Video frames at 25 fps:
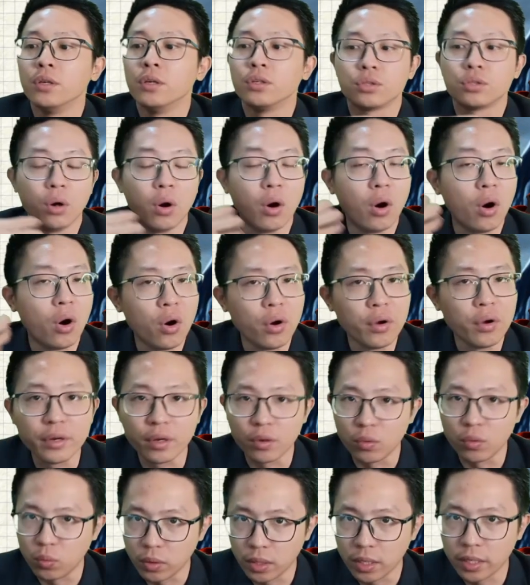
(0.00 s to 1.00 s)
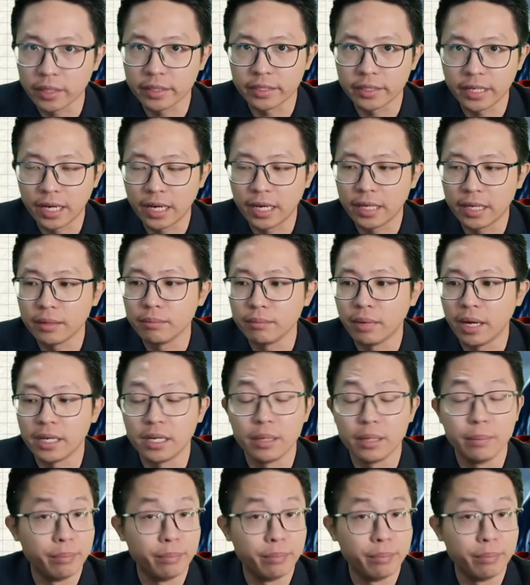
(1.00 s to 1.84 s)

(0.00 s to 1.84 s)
so all the work done by the